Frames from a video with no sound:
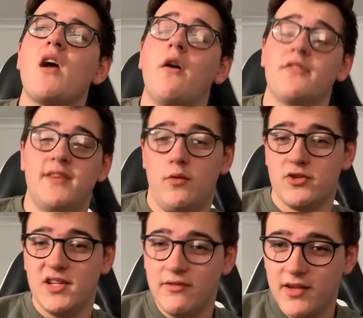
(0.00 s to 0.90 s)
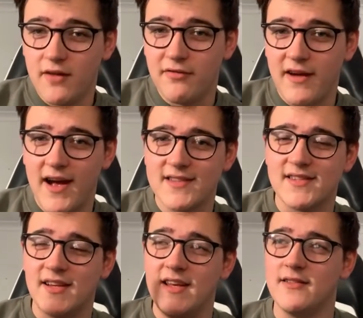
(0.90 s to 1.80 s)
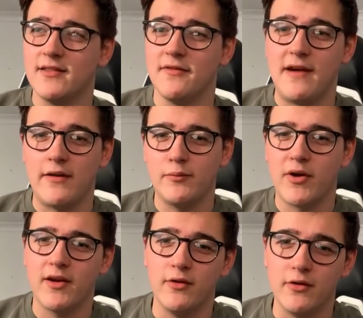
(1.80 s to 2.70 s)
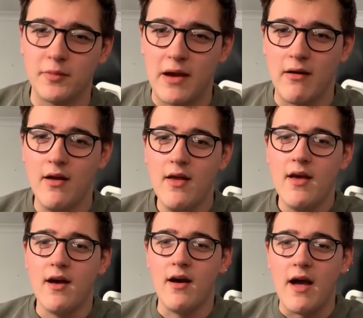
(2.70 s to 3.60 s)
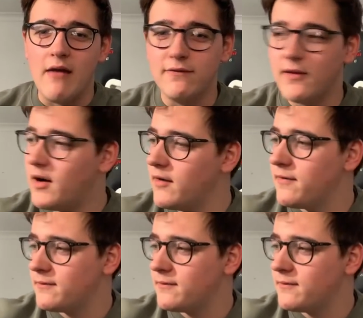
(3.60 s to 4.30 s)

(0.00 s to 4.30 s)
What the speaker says: Obviously, I watched Living Life Fast, and he's got the 1,000 brake horsepower M5.